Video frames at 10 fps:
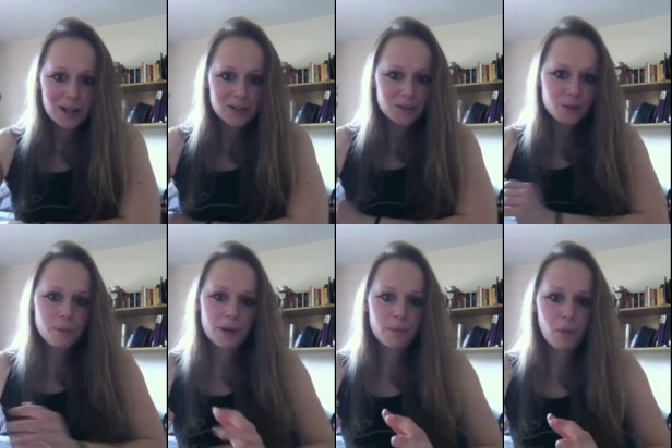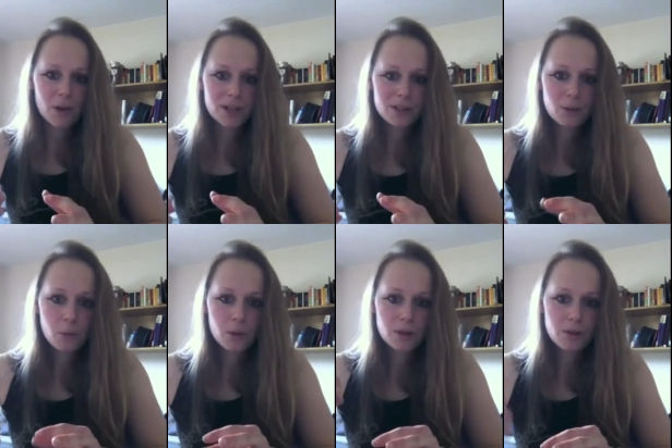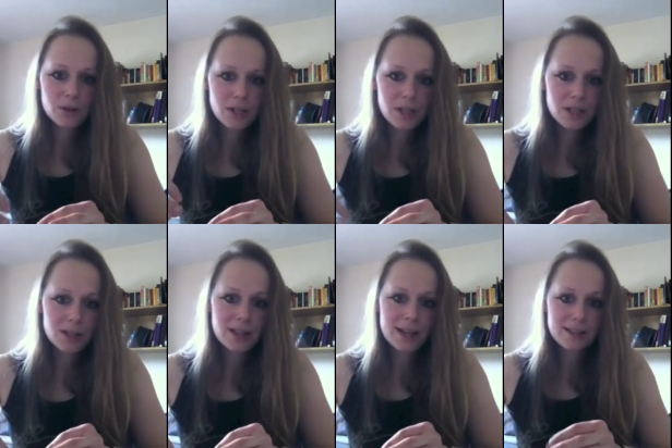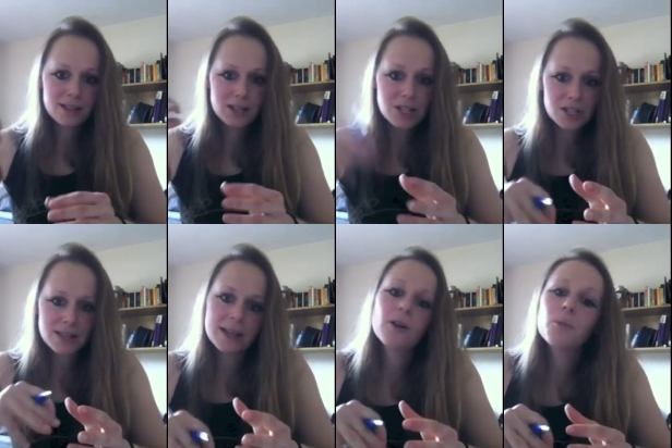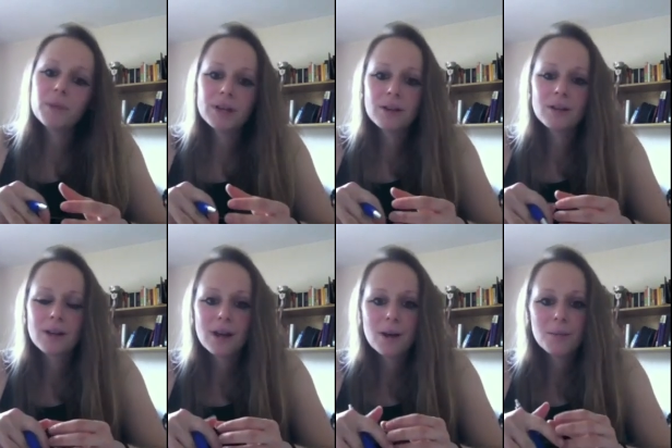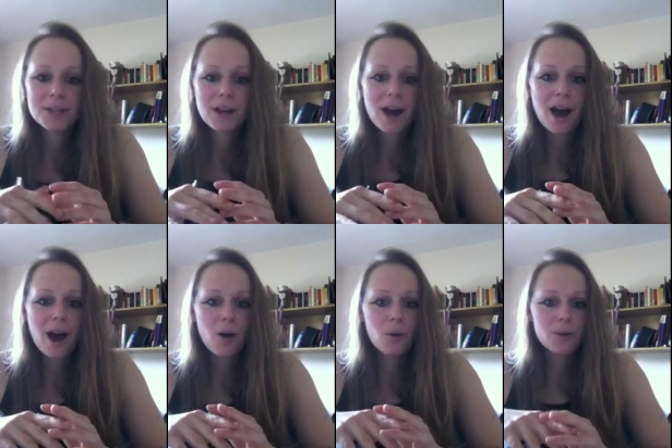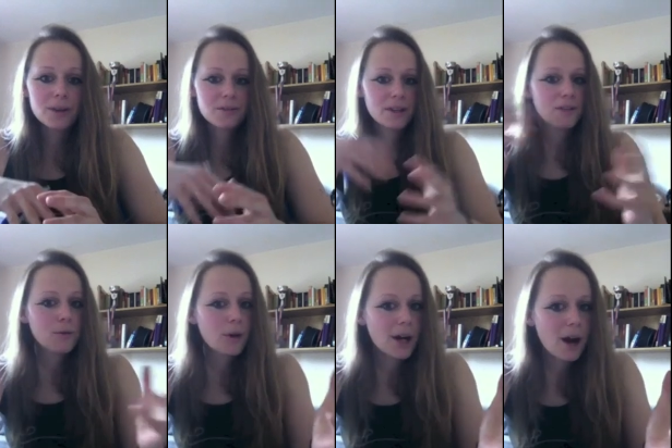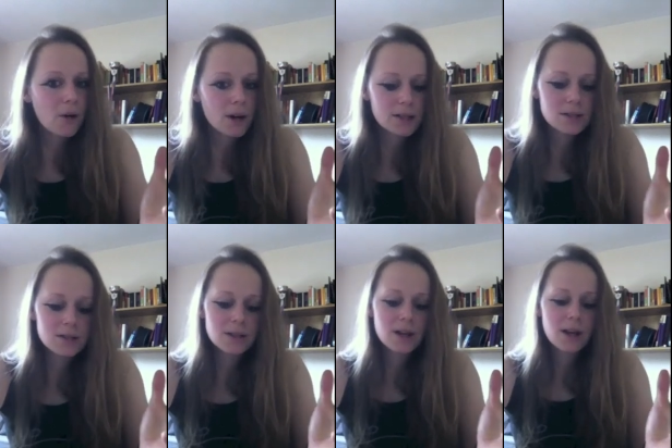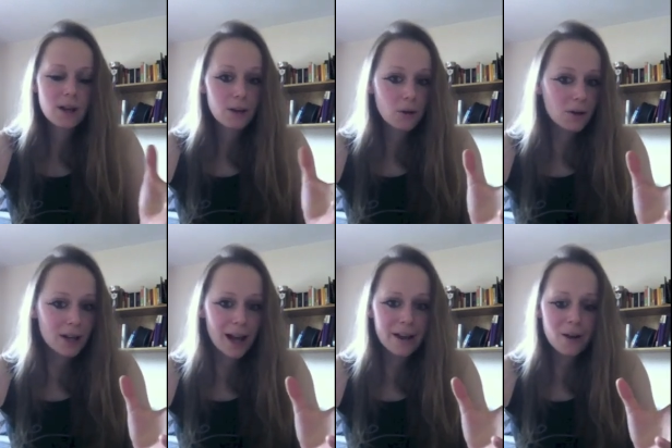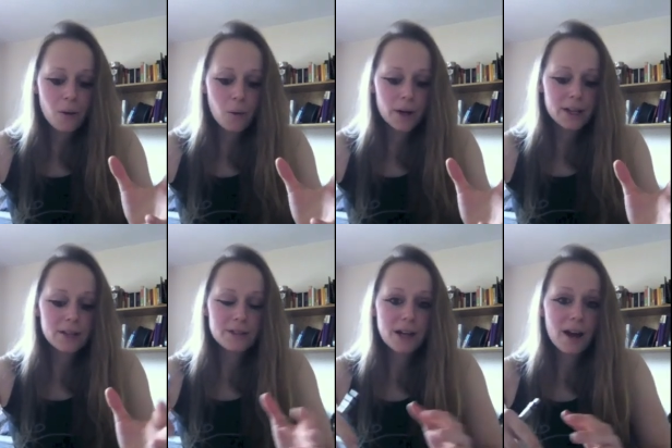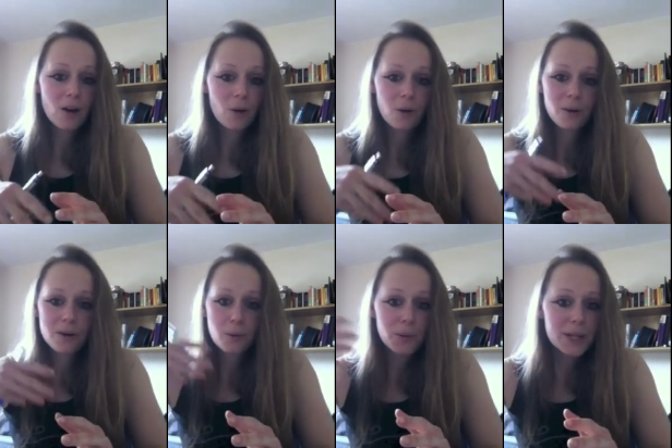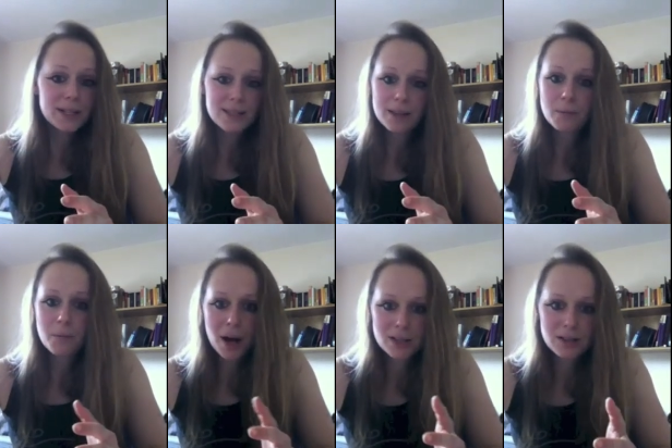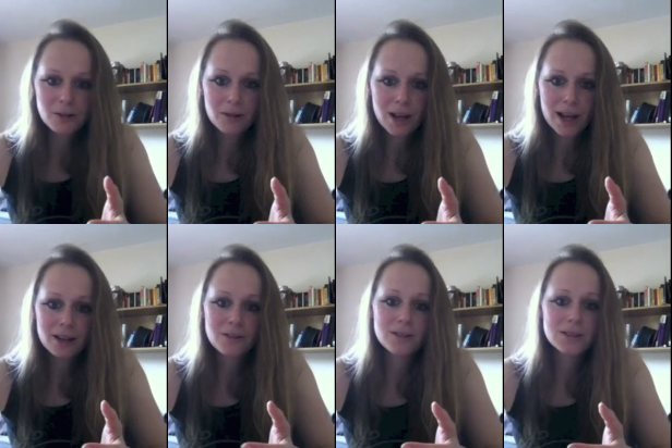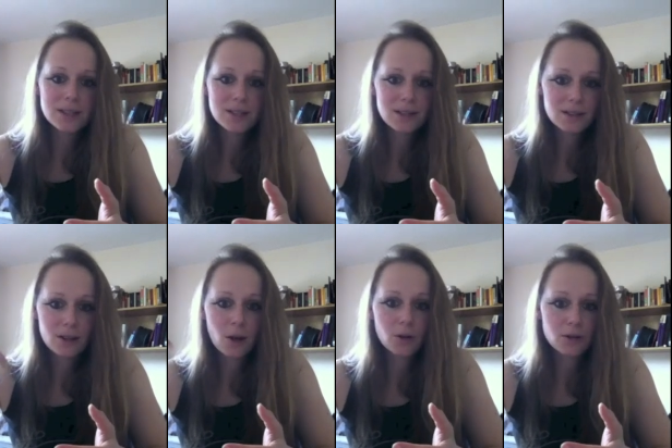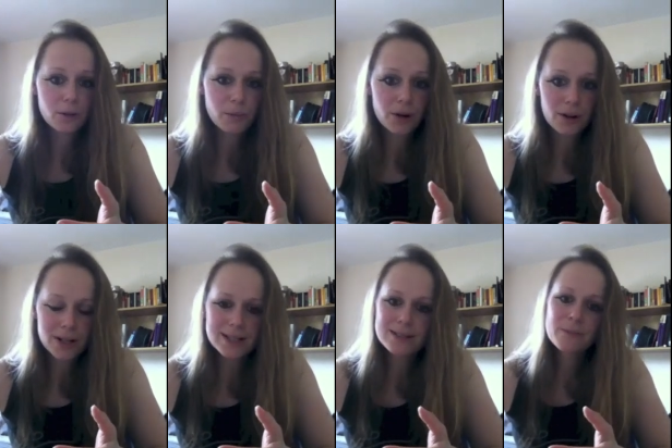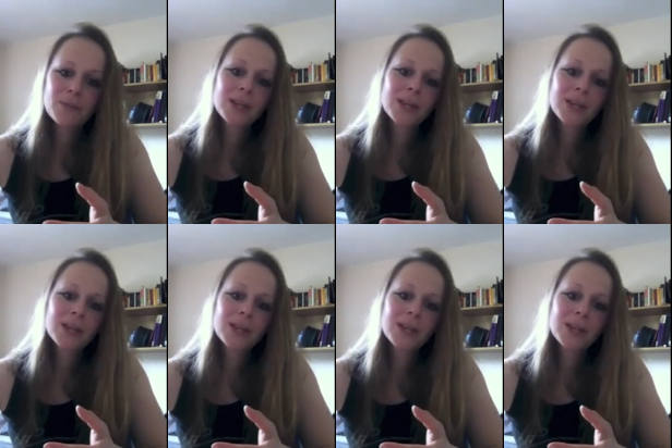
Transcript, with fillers: super important what you eat at each single meal, but how the 24 hours look like, or even how weeks and months look like to see the long term progress.